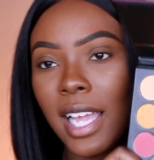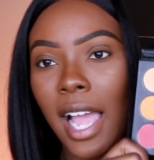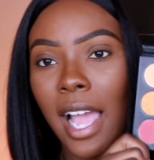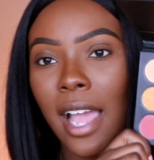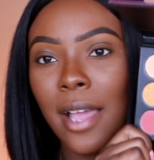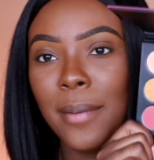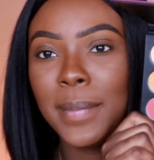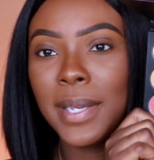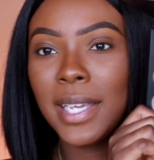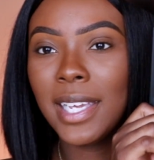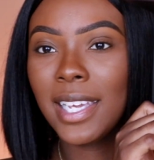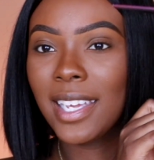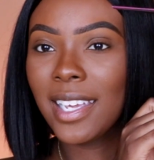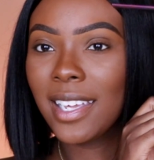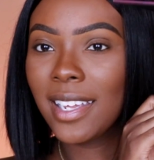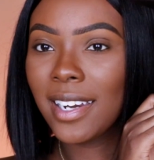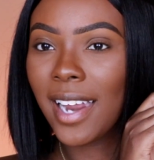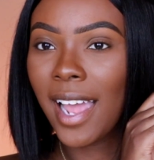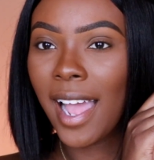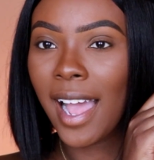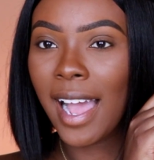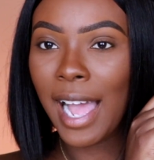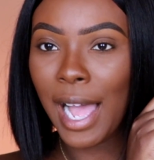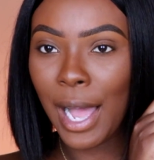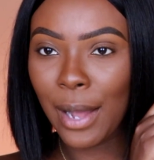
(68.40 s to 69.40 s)
I mean,
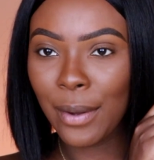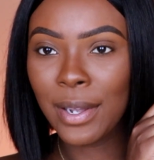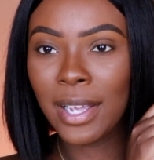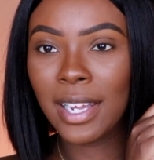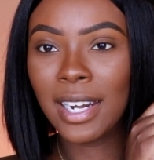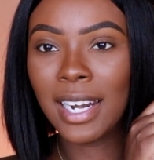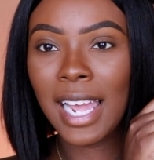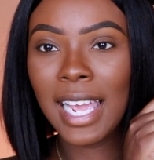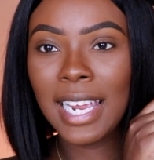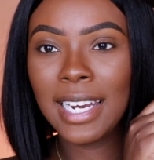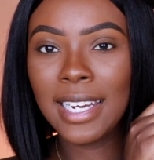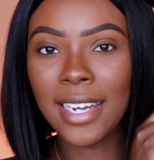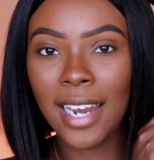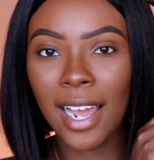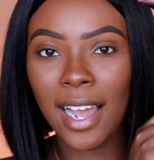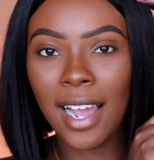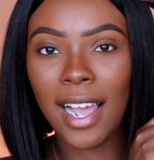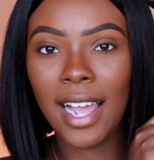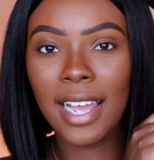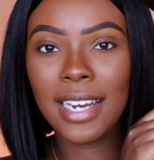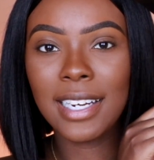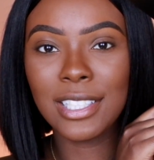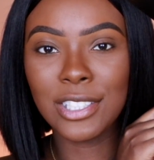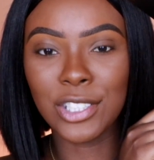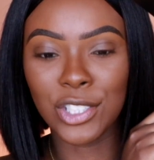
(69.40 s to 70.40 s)
how can I
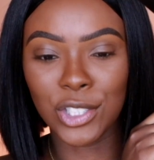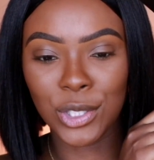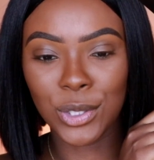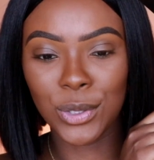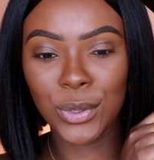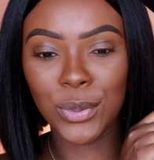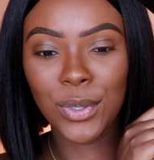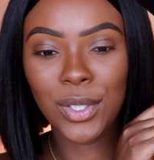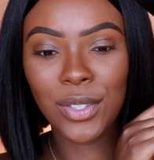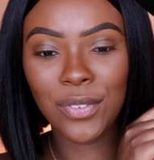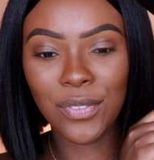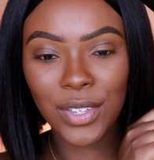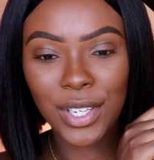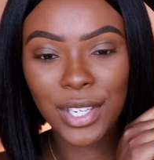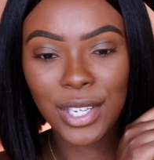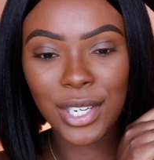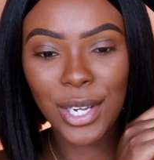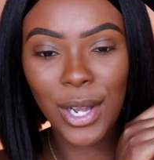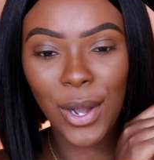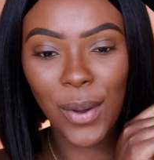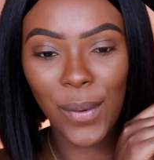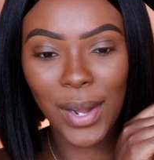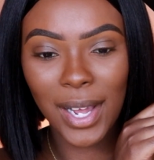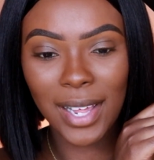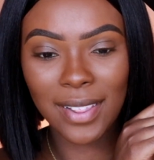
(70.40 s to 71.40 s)
not do a
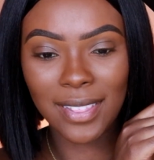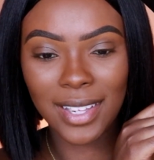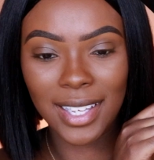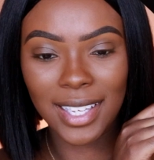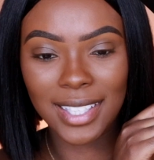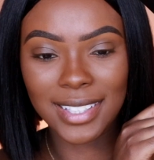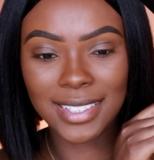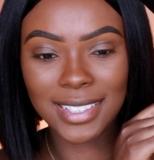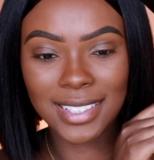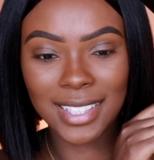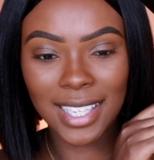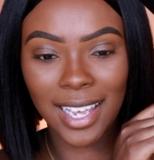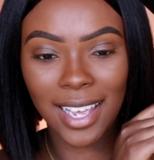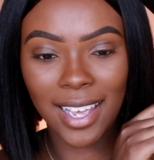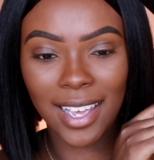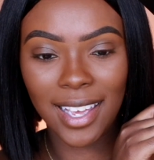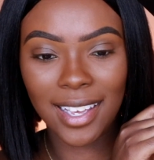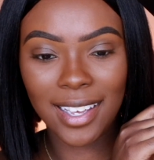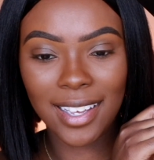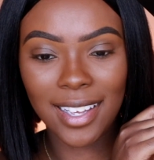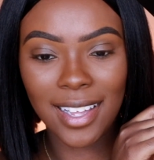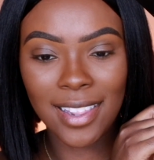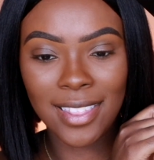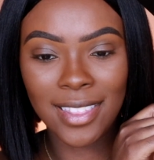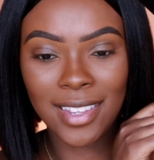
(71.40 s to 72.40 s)
video on this?
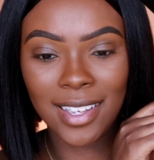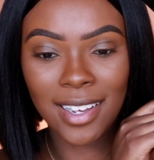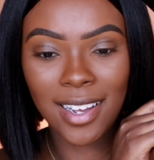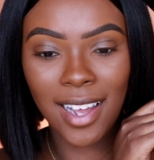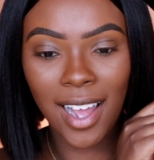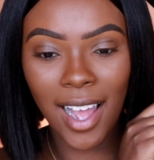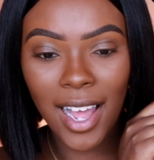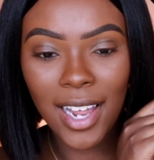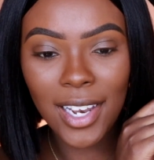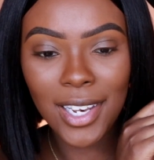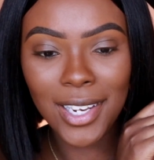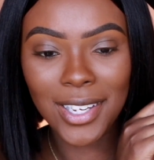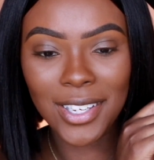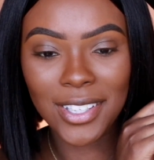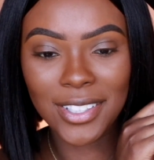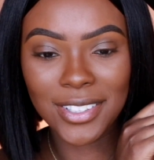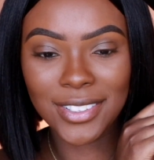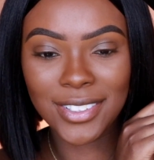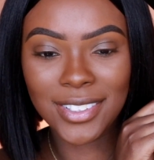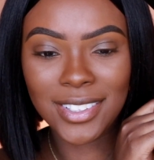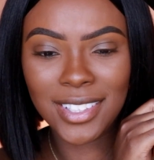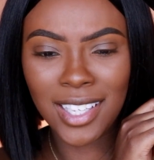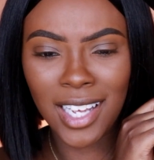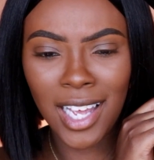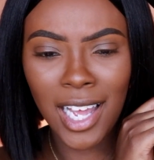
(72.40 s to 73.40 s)
Like the
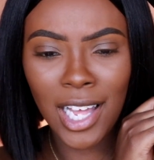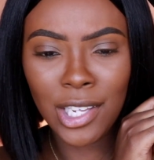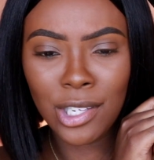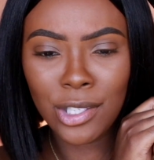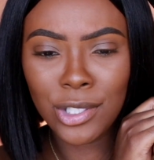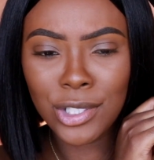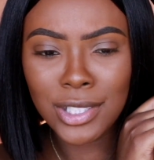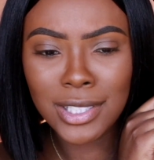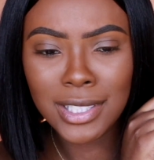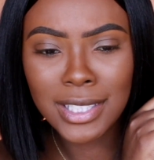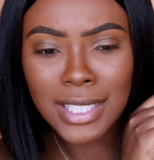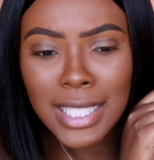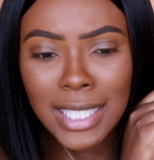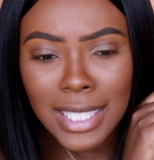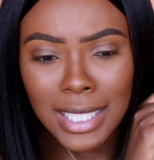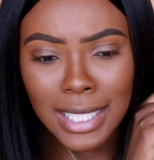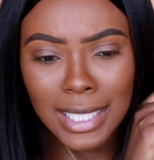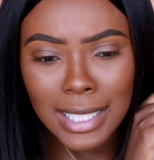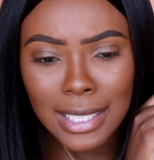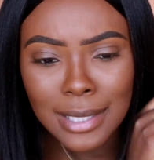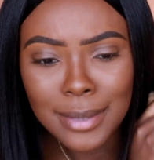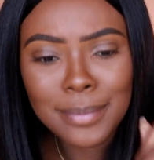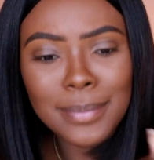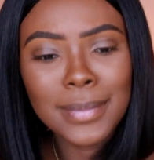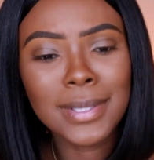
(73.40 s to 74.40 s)
colors, the color
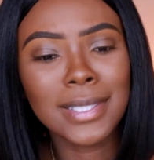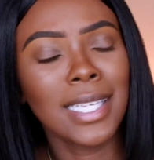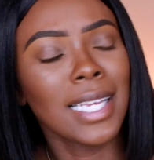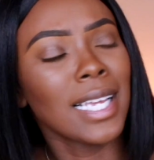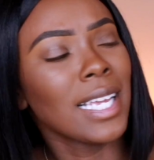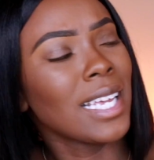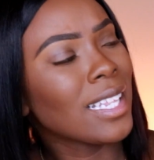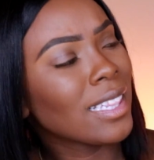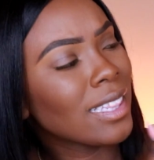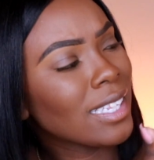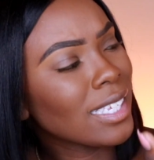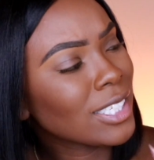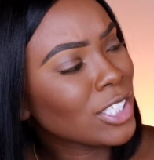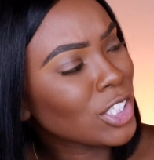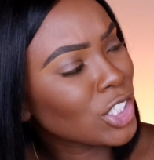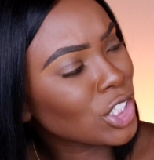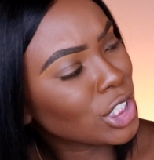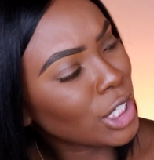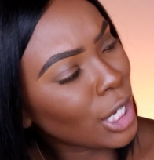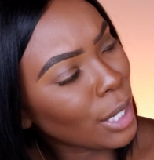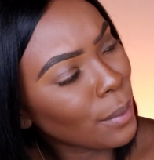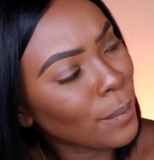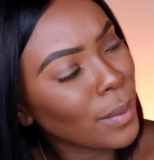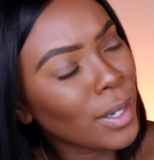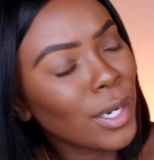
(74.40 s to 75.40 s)
schemes, the
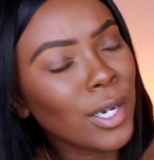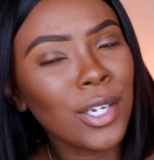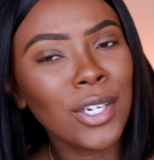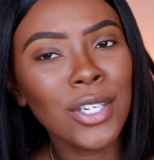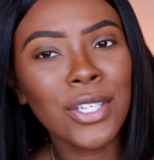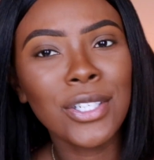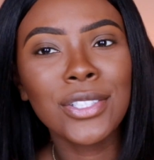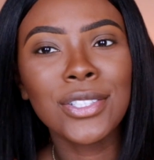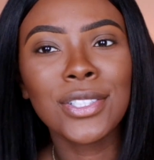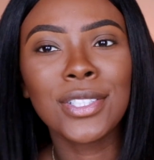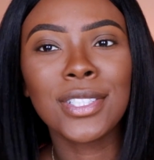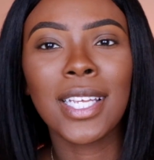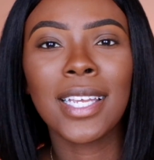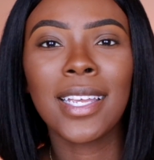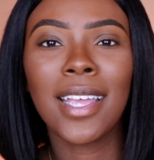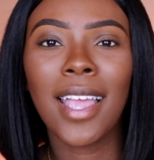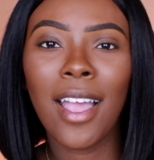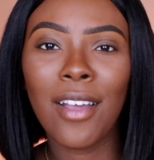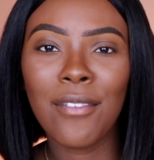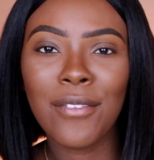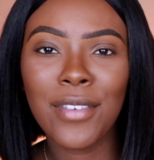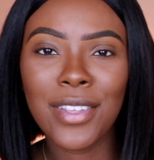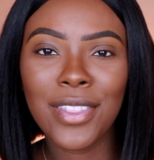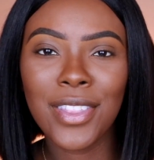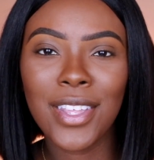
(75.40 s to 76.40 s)
shimmers, like
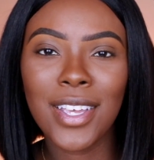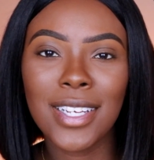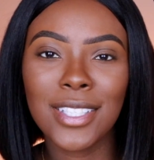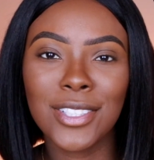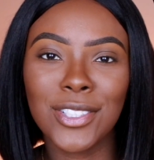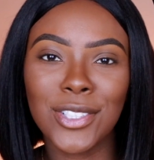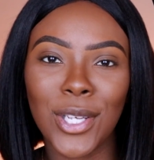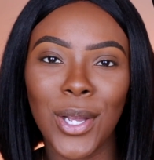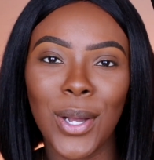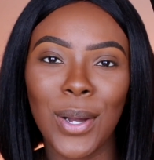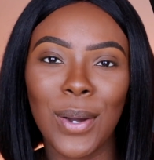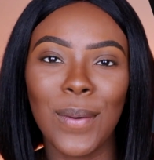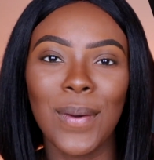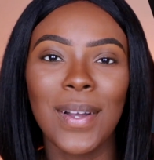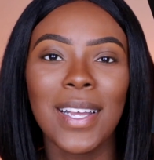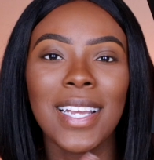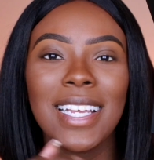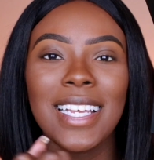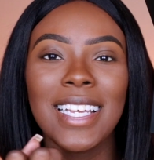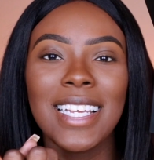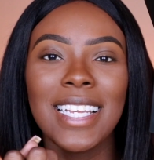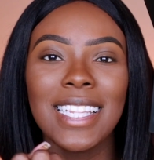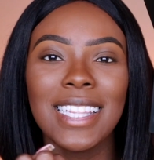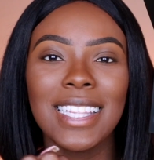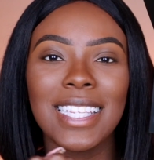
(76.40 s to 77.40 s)
everything. So
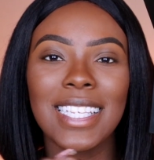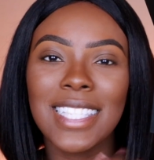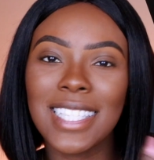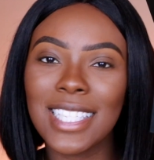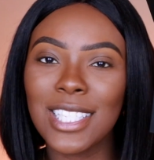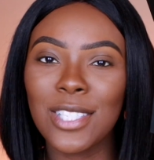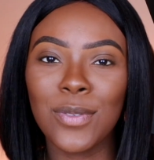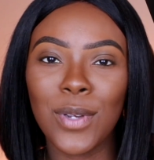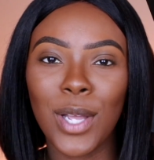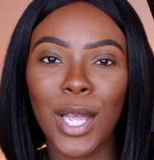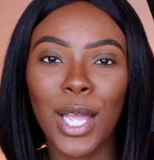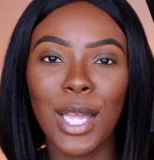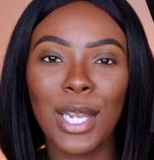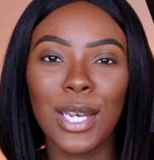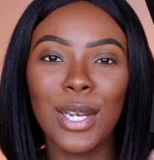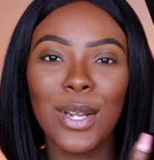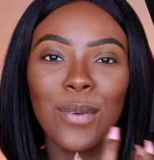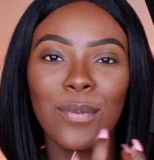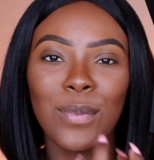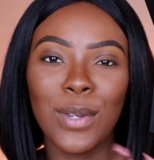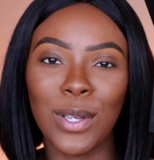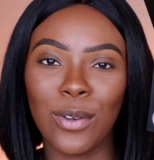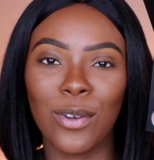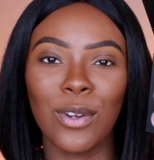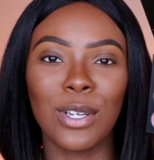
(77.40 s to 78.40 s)
this is what
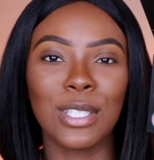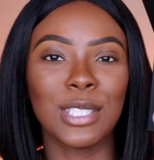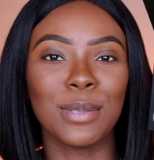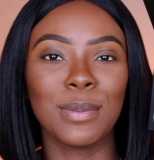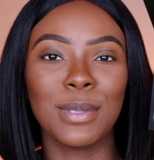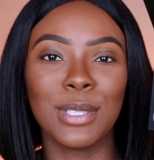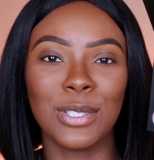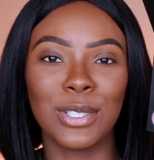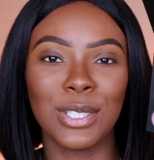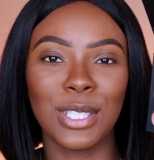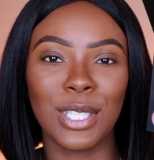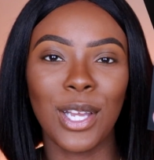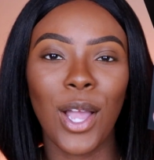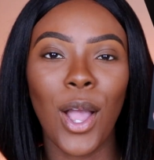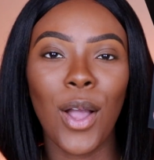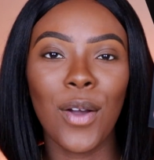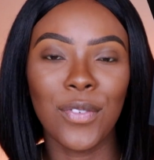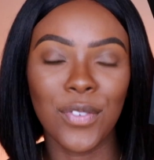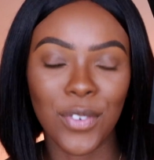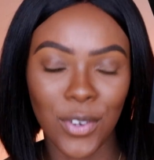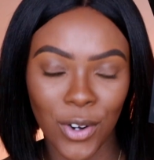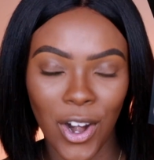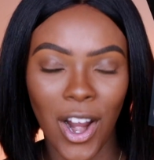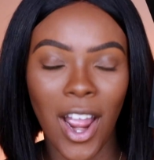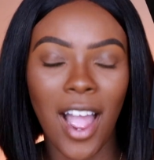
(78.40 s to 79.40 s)
we are going to be using
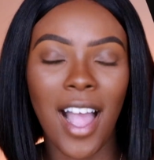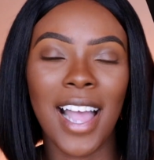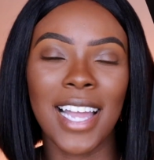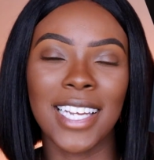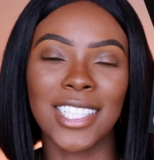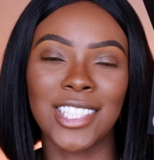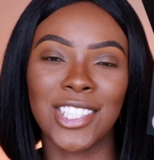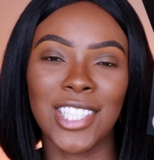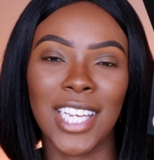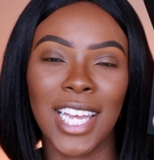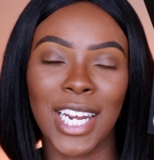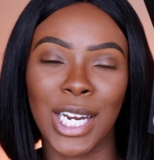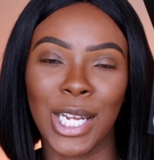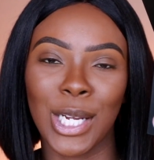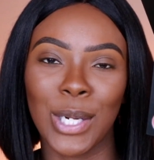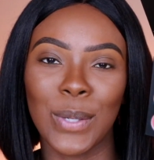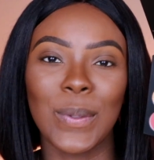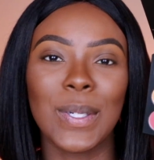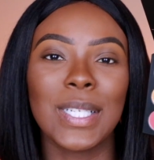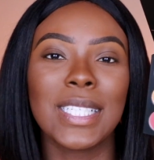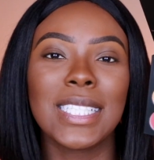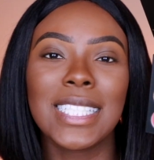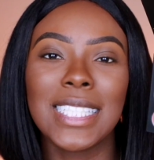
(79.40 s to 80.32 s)
for our eyeshadow